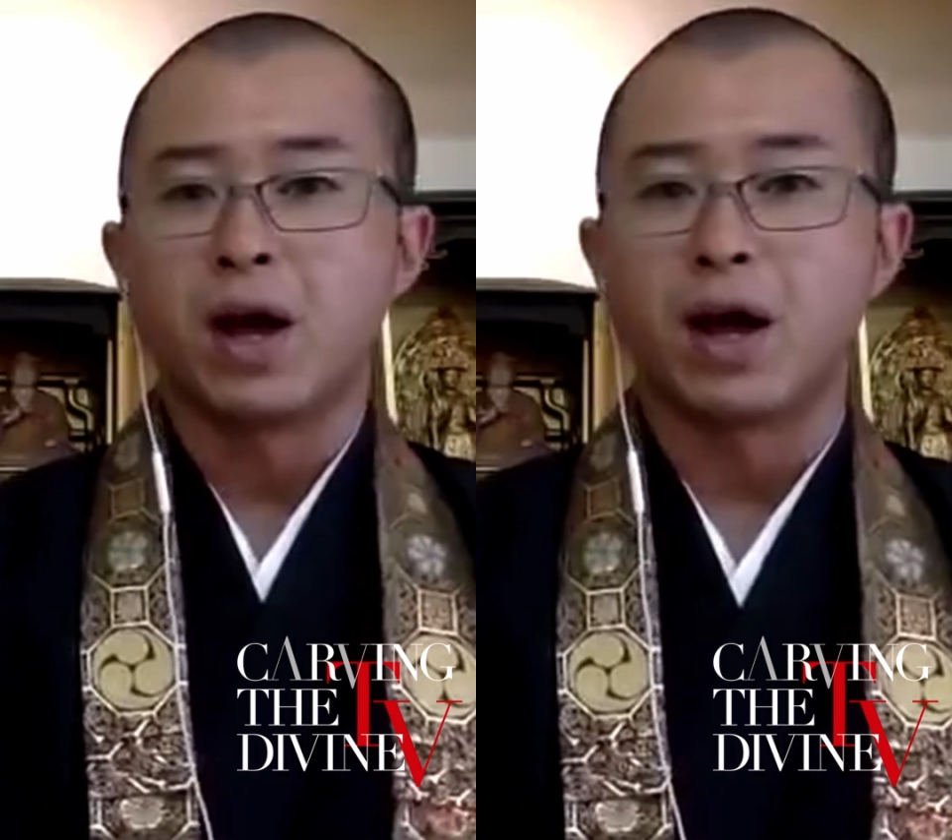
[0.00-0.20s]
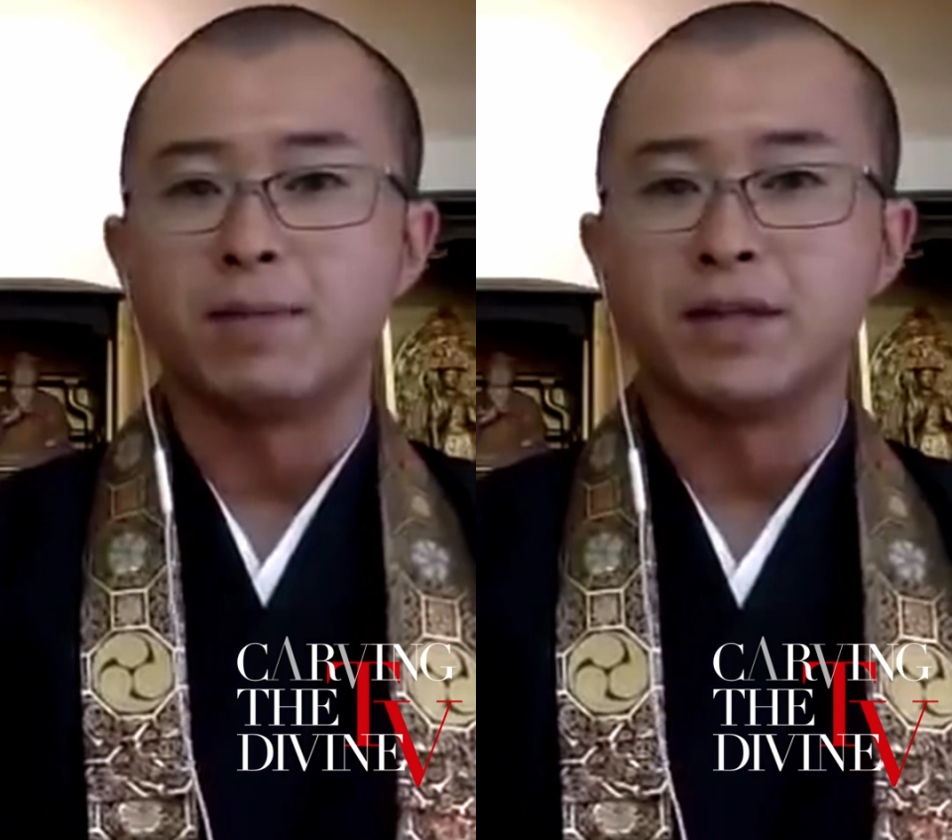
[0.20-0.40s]

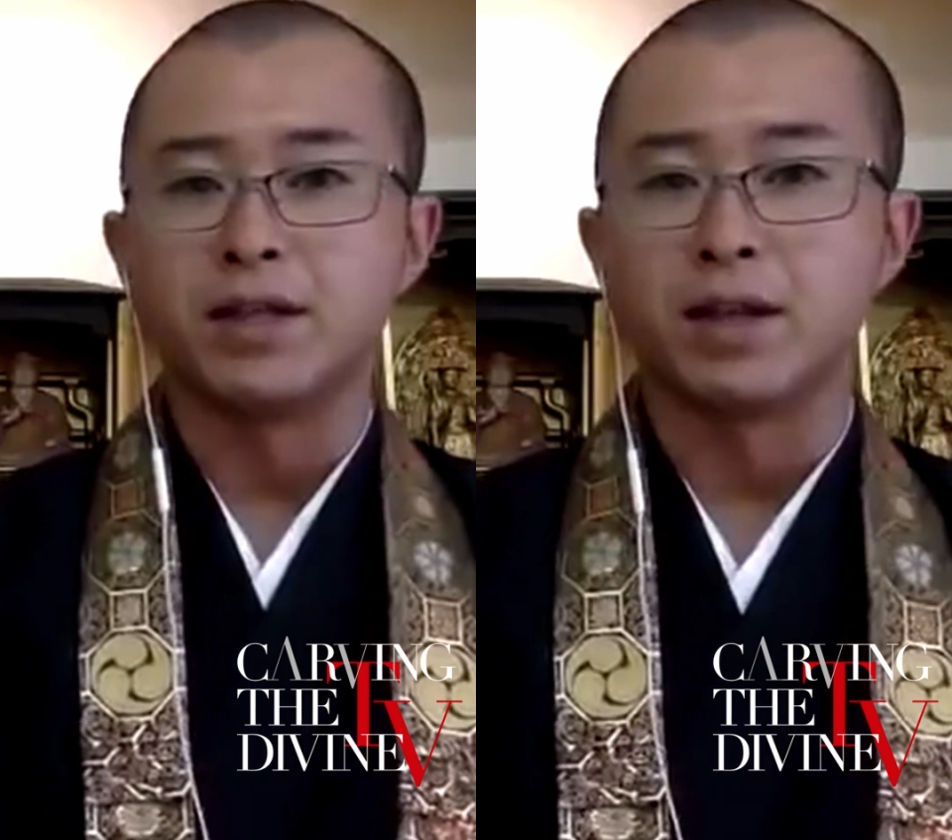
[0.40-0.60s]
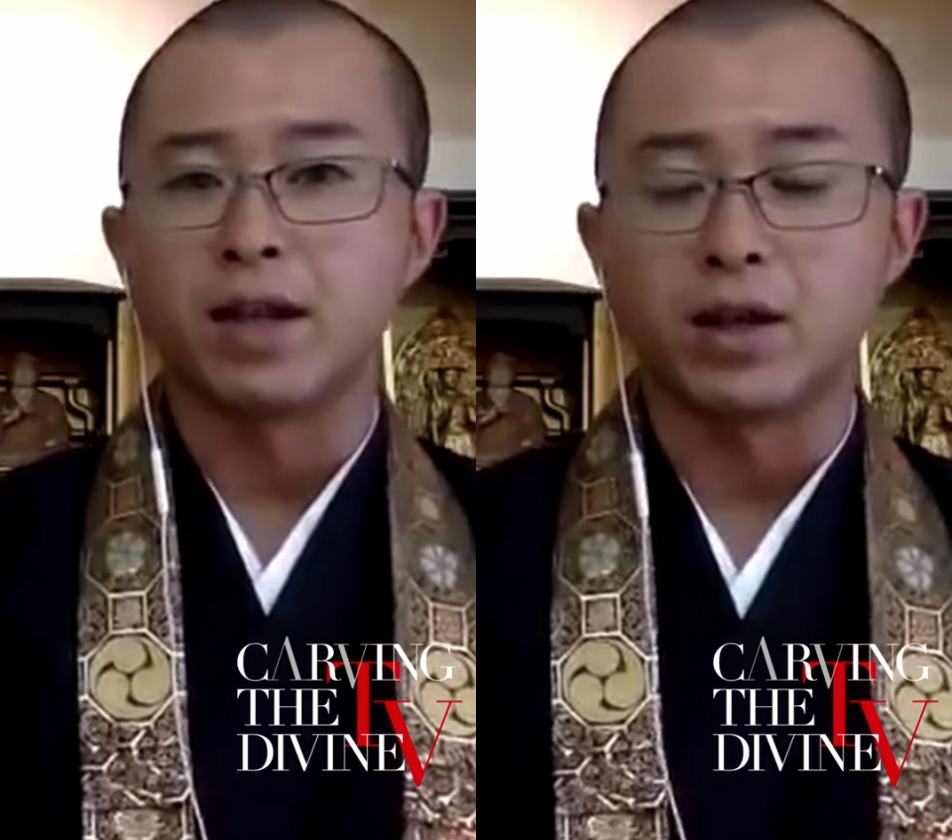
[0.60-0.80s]

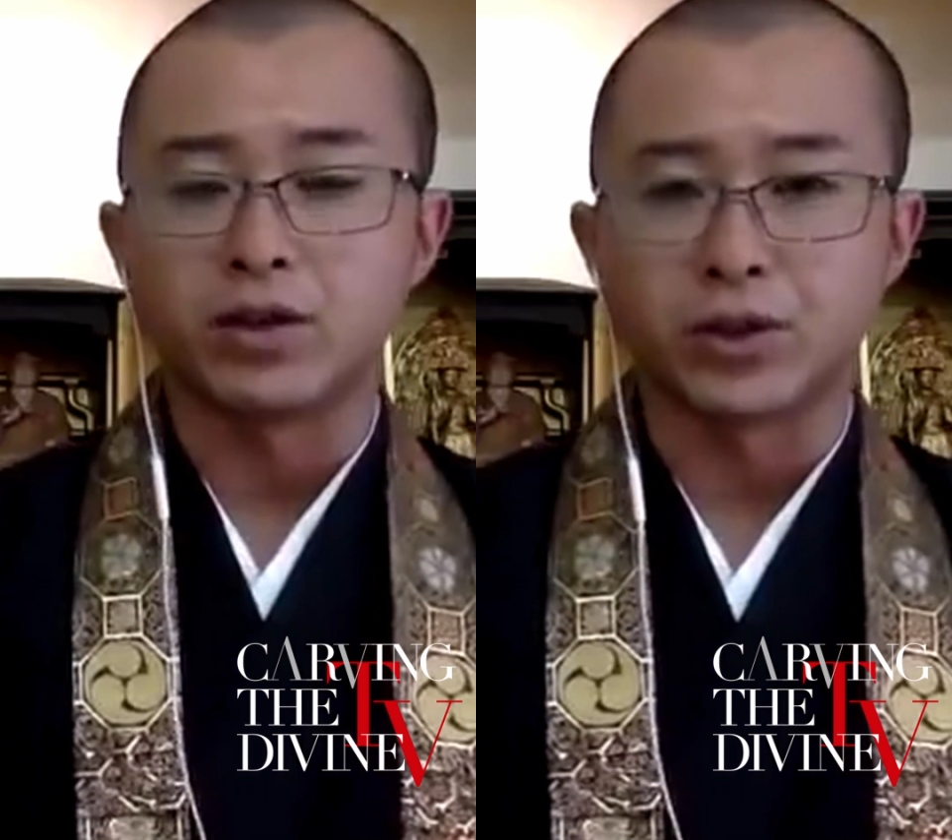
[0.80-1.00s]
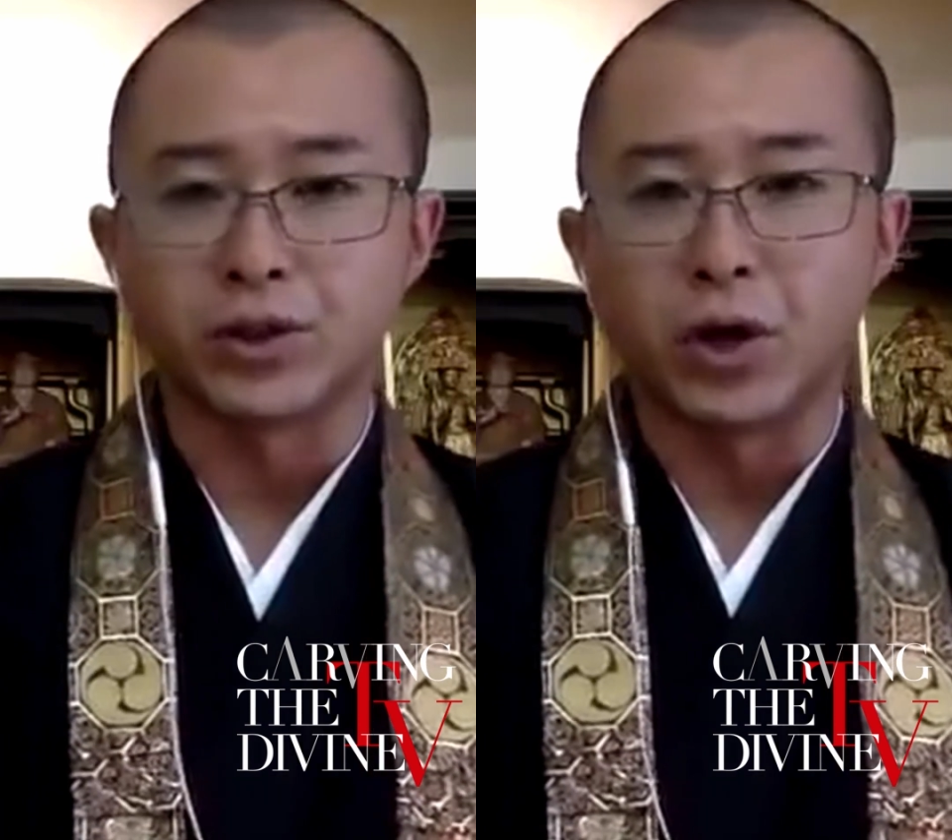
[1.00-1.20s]

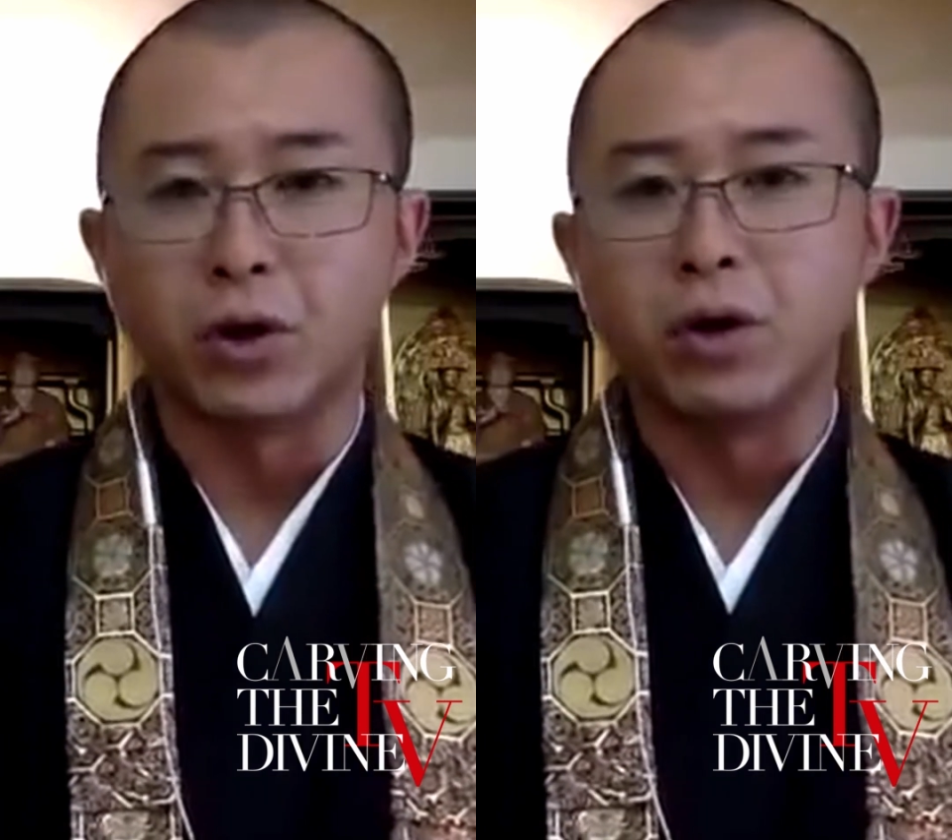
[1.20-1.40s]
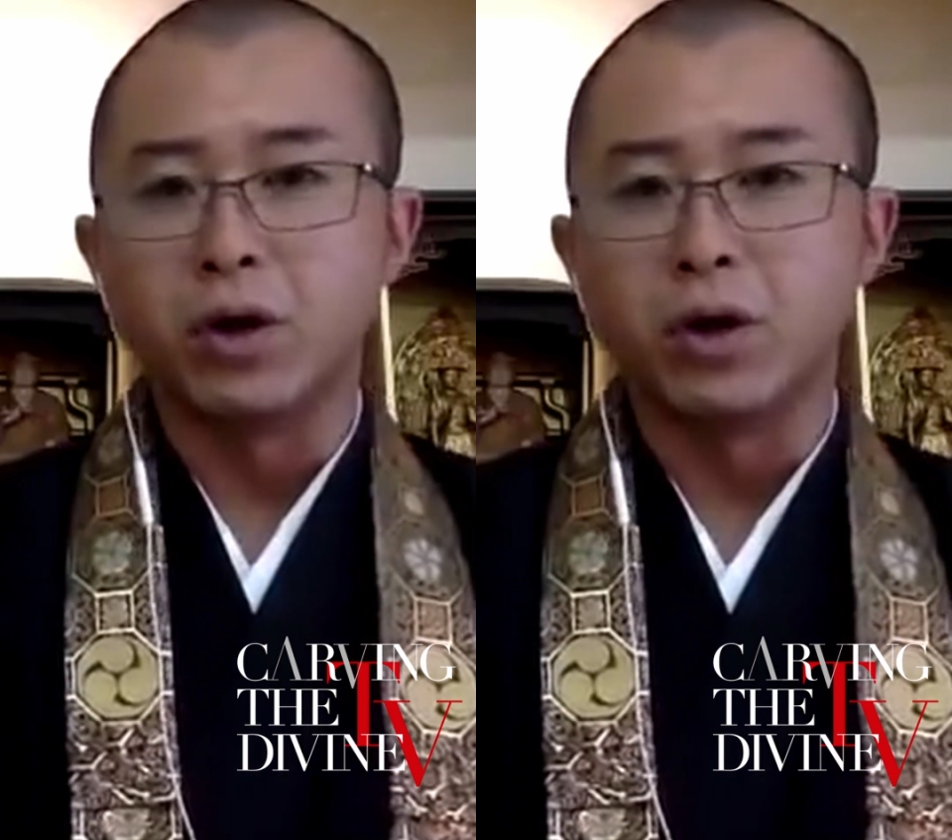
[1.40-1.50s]
eternal